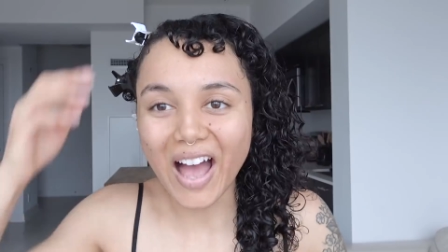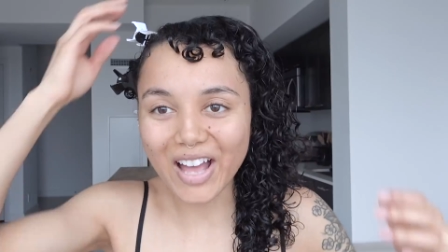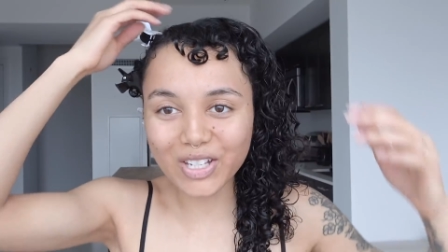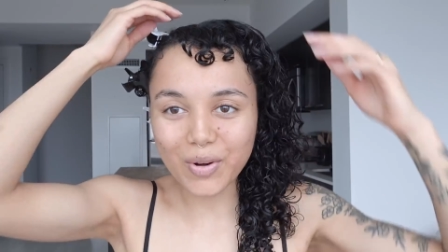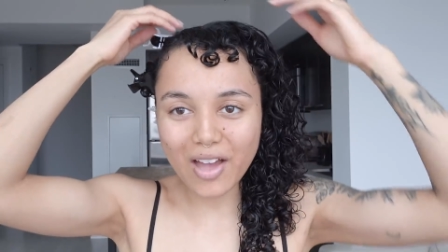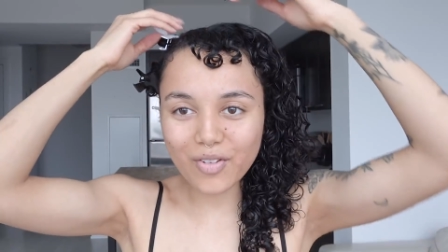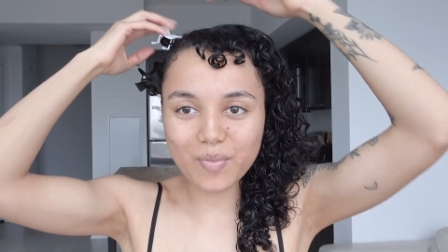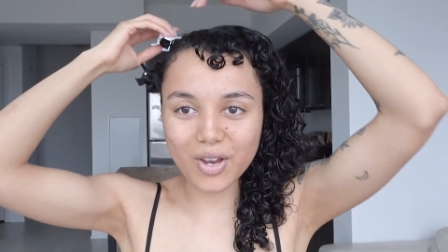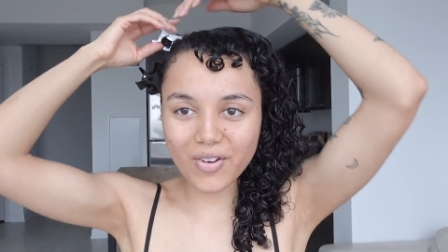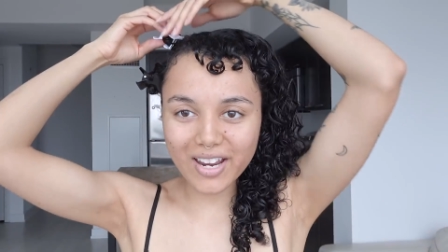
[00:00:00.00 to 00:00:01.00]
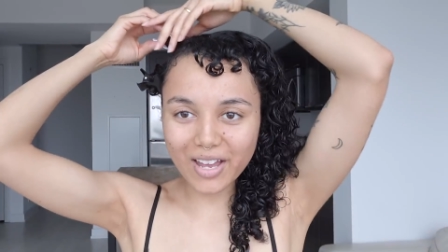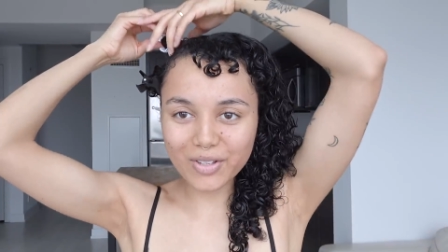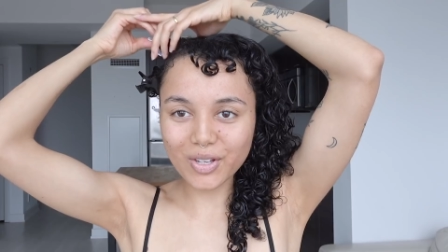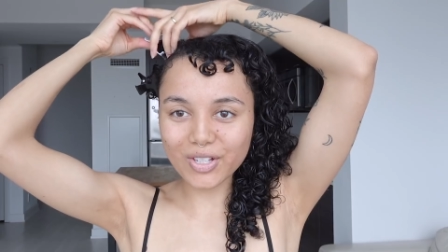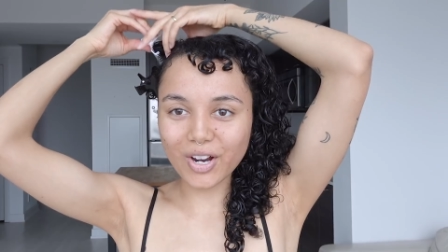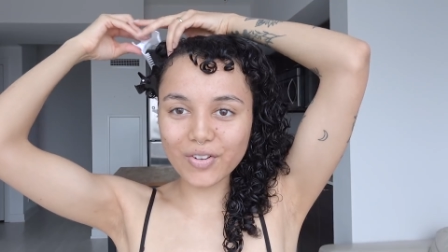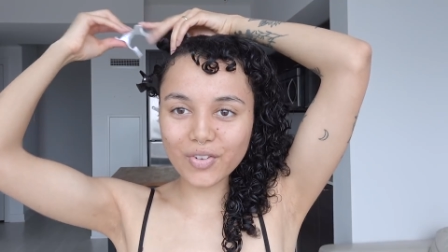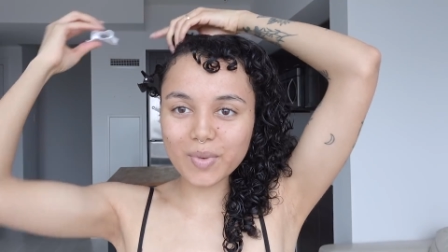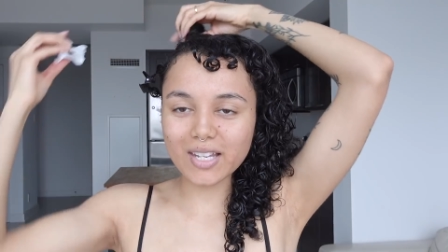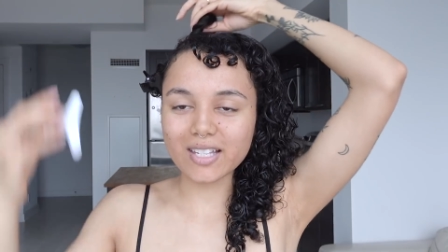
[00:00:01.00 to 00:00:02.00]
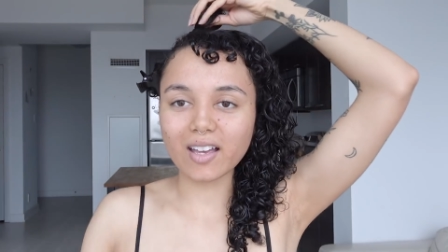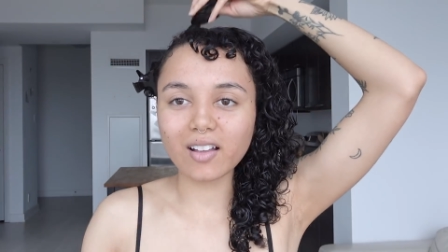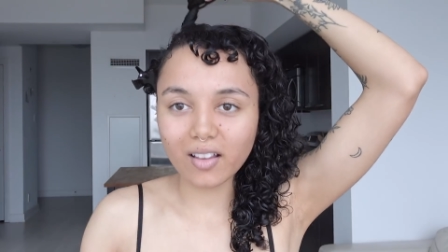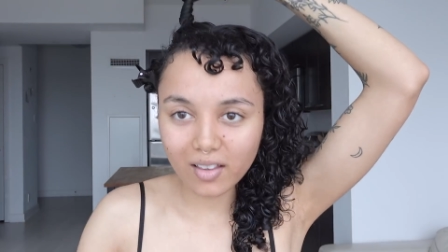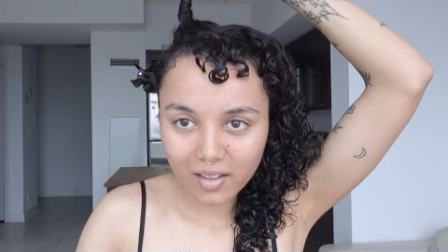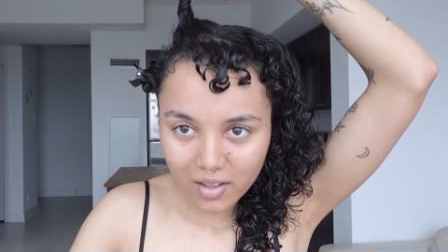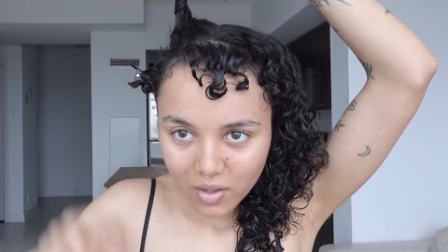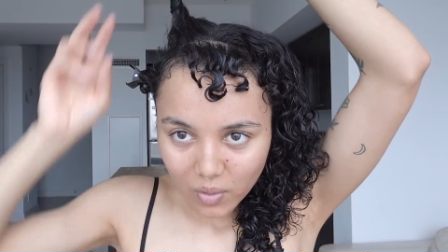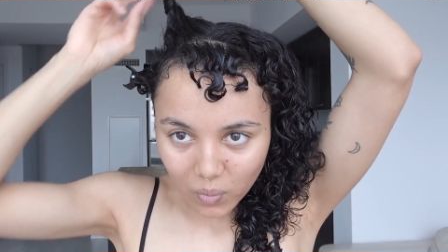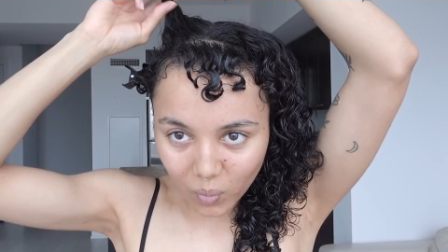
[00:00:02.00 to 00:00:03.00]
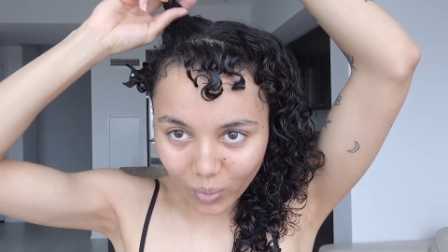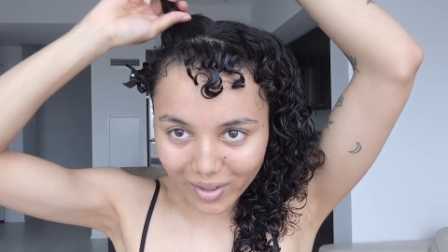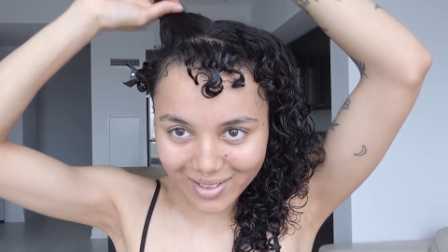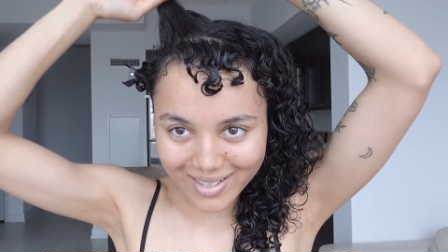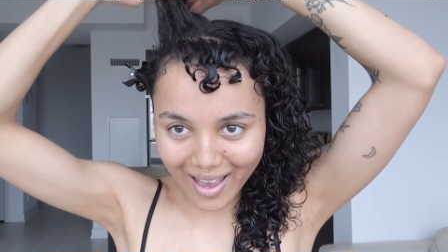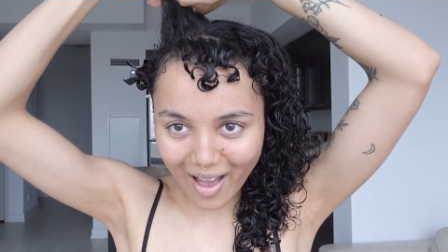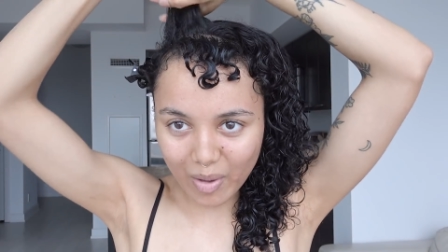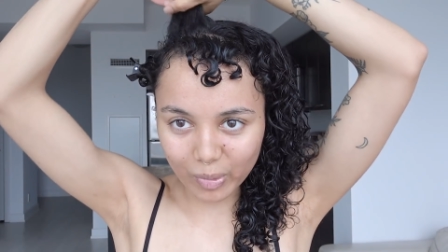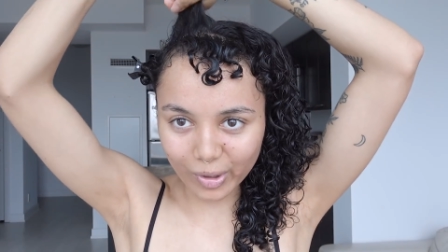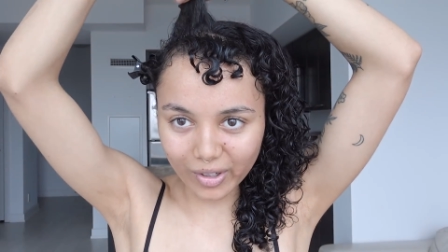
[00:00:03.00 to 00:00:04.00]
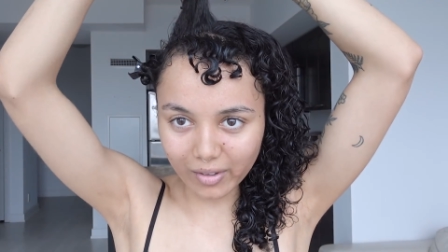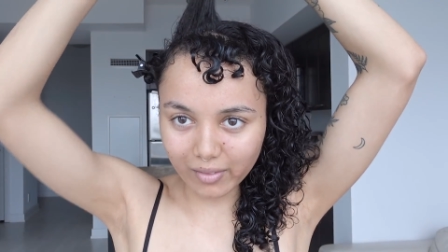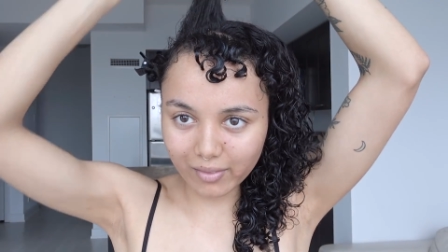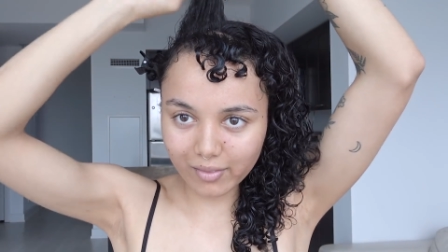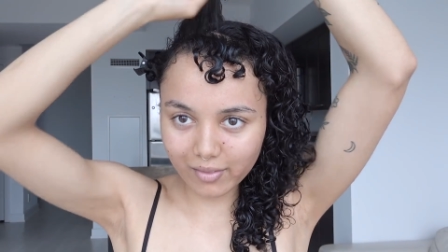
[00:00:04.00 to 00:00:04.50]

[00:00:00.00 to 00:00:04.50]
I don't have a mirror right now, so it's hard for me to tell what's happening.